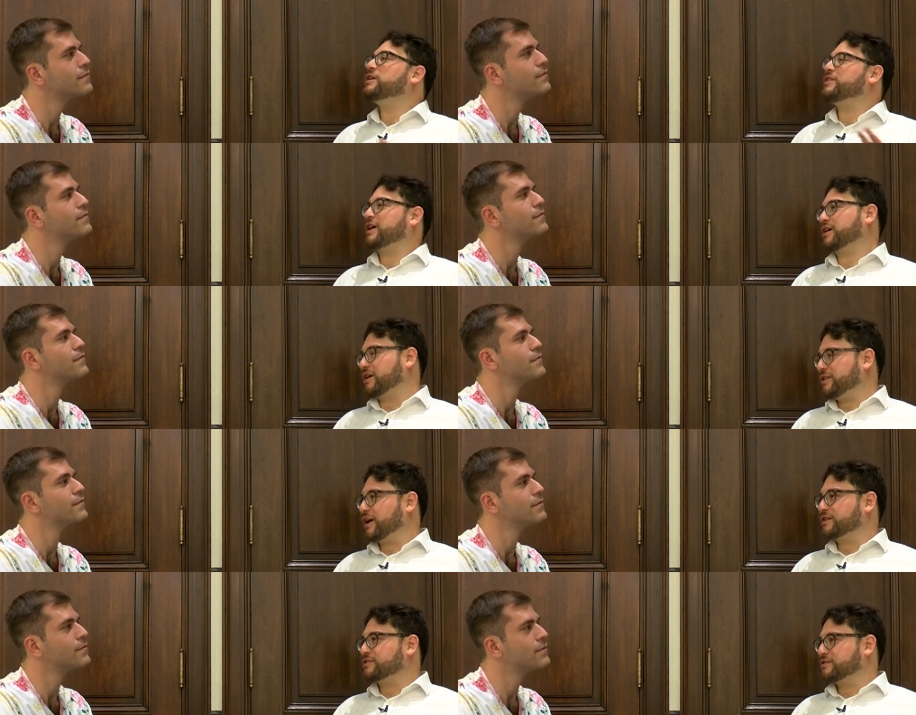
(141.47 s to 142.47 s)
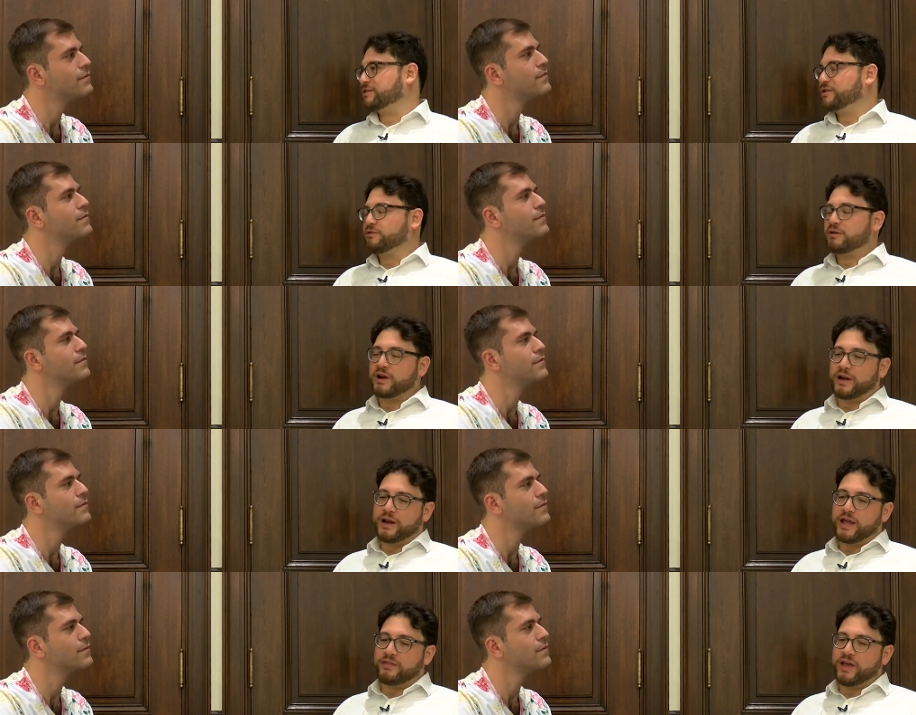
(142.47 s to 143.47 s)
Speaker 1: in that context. Right,
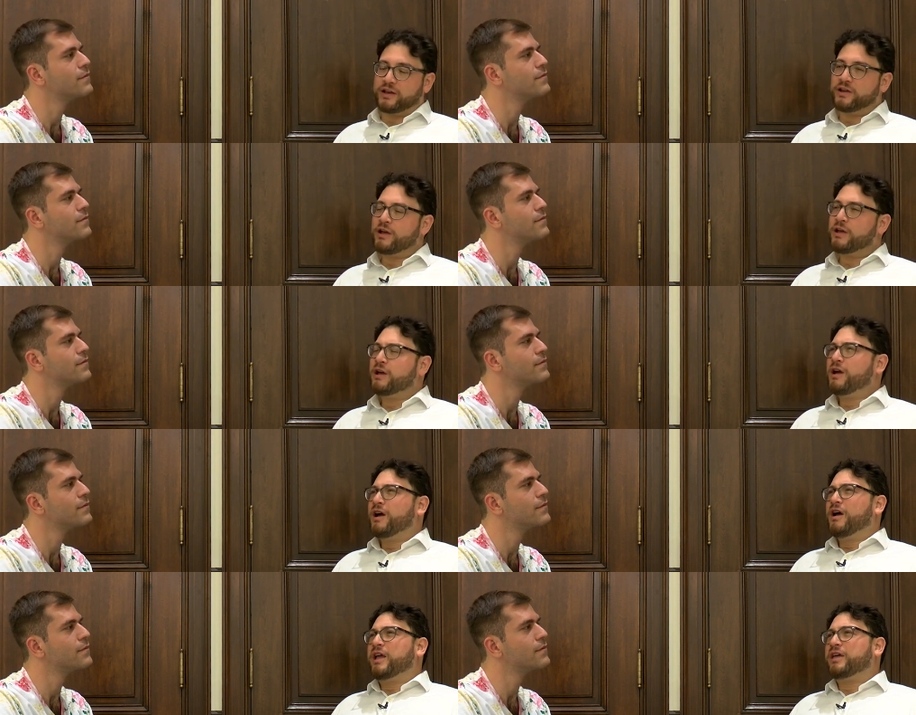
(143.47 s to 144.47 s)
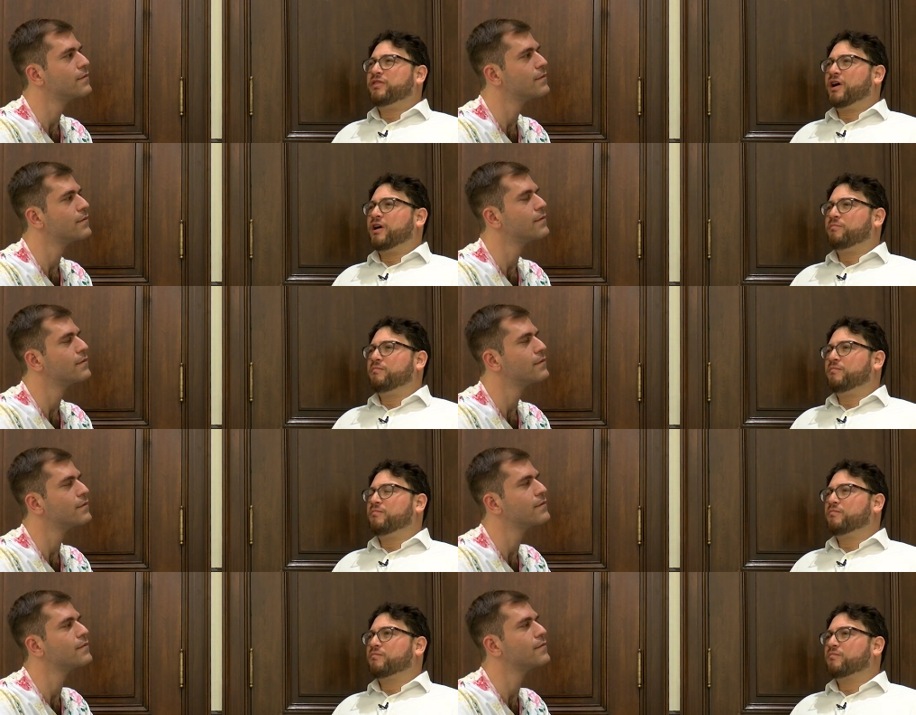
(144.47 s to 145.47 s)
and then in the
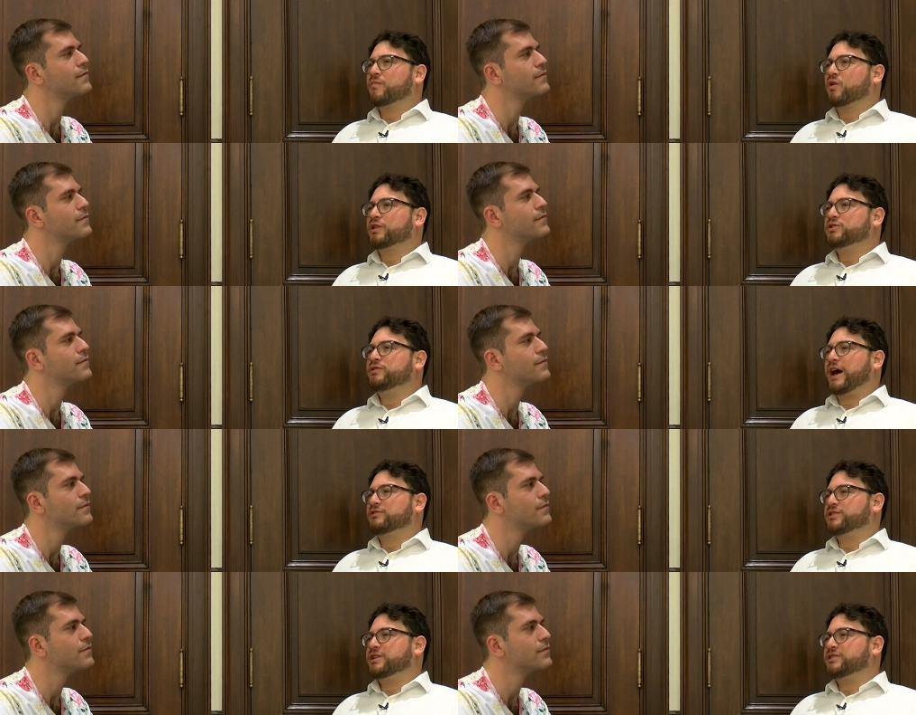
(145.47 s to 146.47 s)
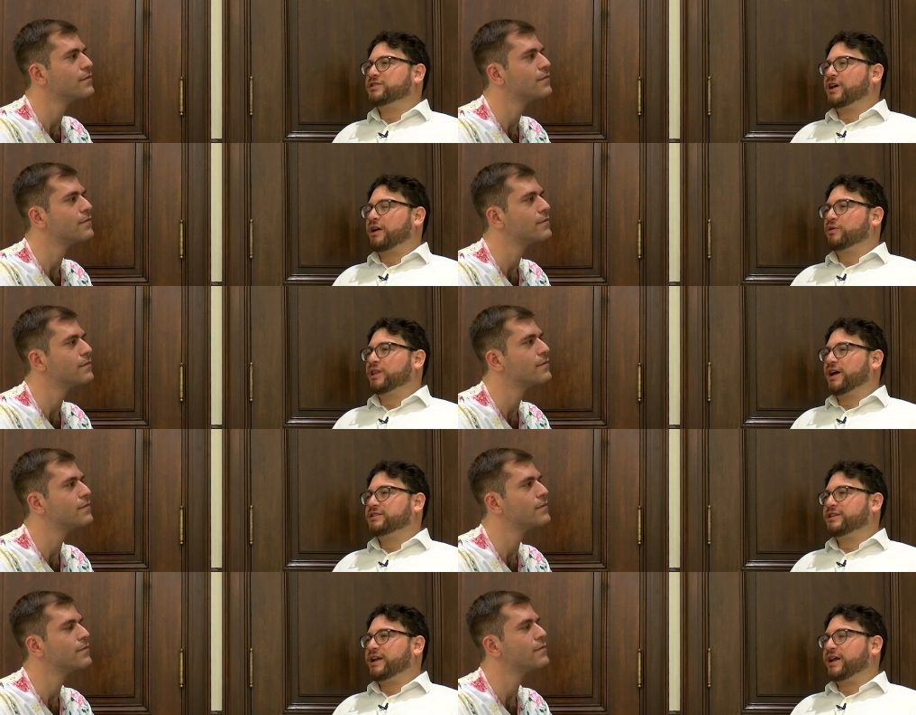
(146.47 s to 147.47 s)
early 2000s, I
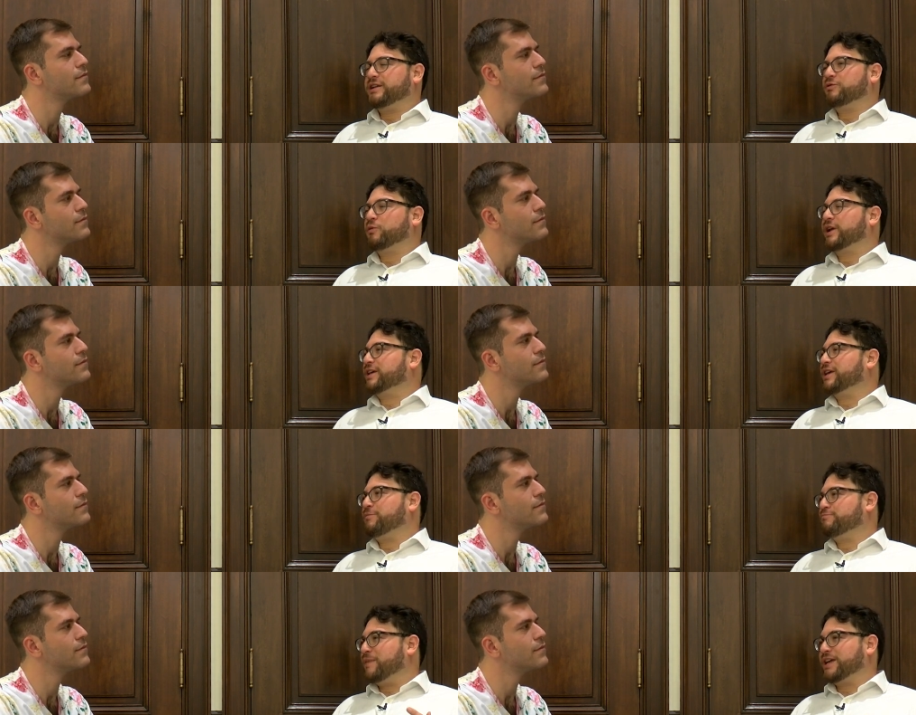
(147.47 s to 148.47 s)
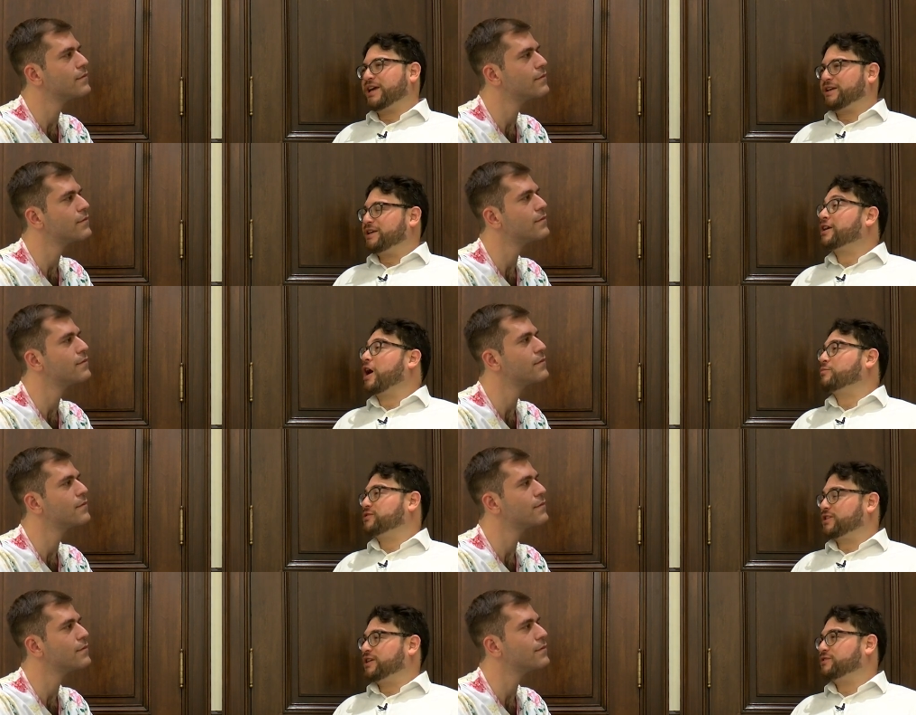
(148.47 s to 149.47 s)
realized that I didn't want to keep making e-commerce
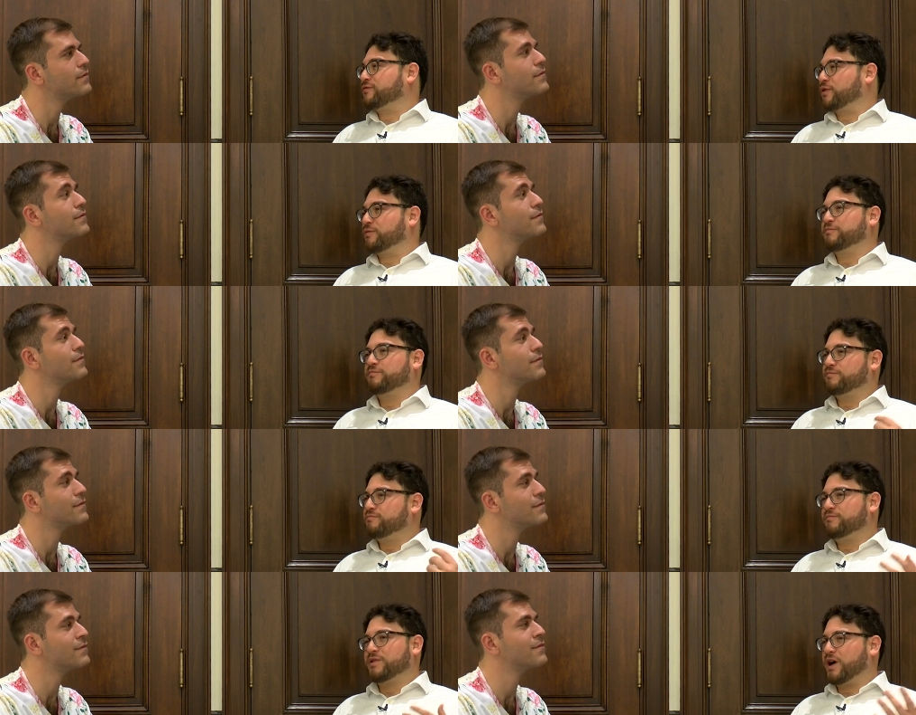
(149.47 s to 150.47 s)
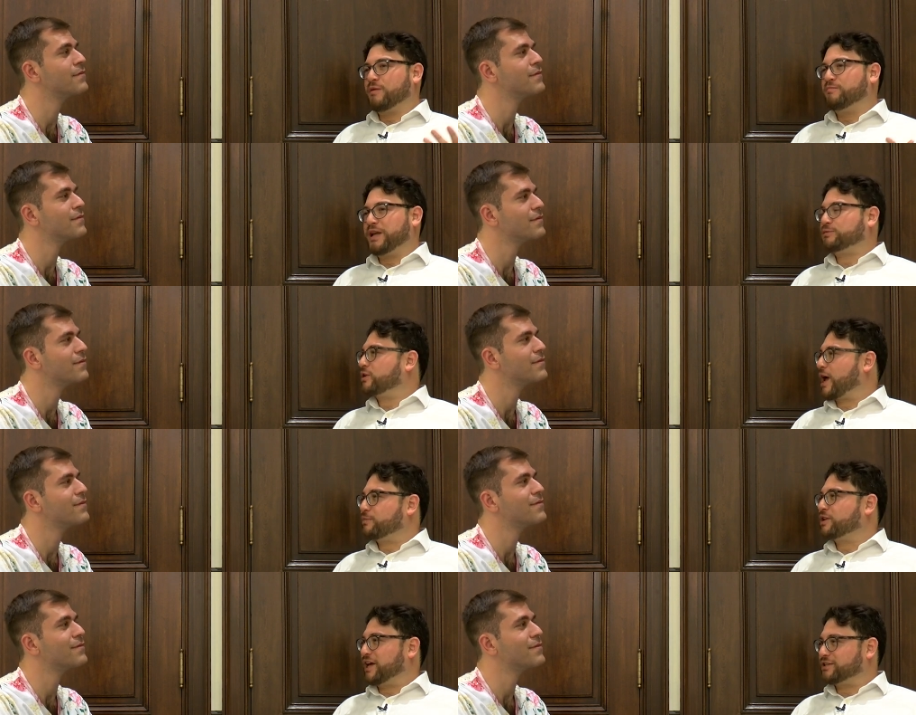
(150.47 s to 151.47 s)
sites for um, baseball cap
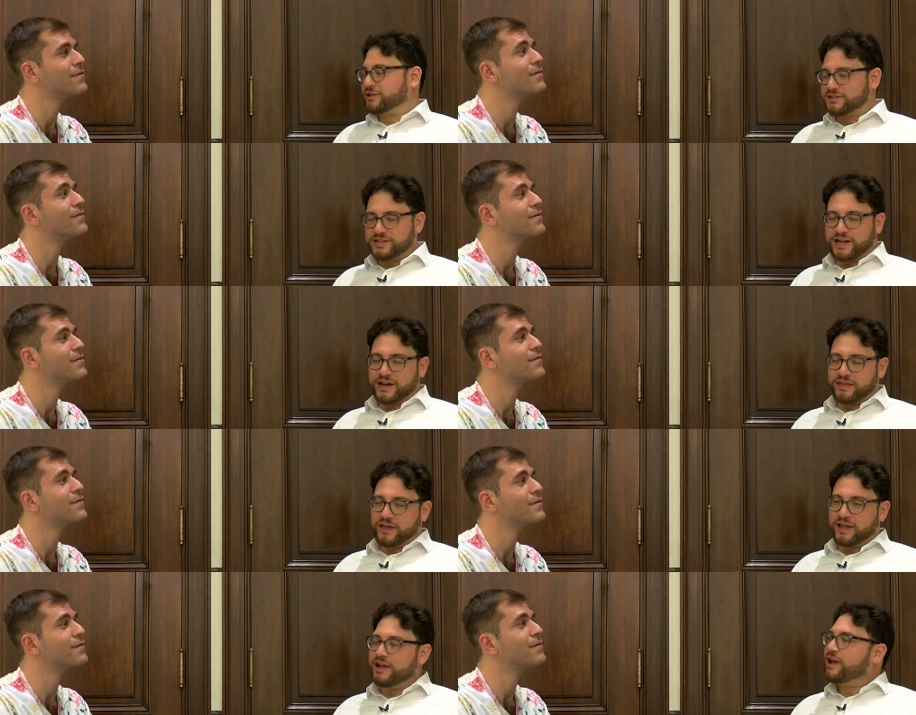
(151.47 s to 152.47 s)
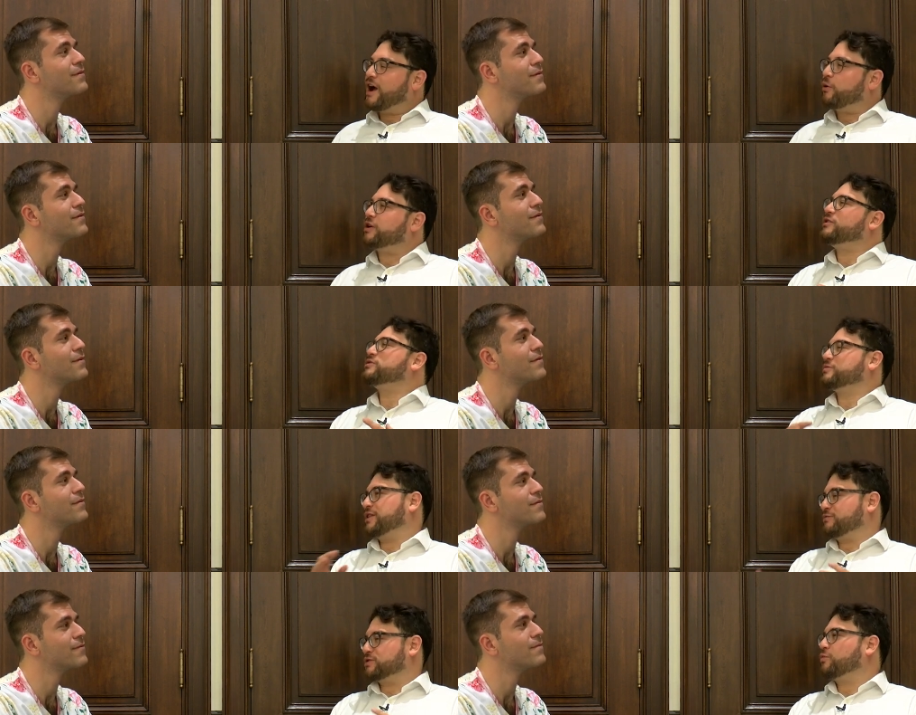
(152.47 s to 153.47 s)
collectors and that kind of thing. I wanted to do something
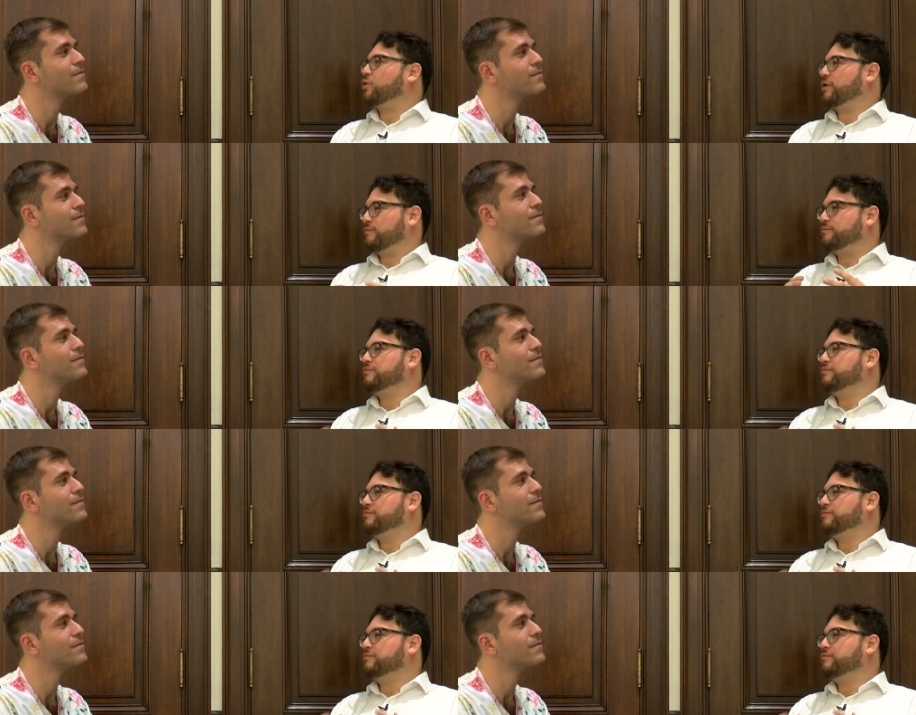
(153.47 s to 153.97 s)
that was more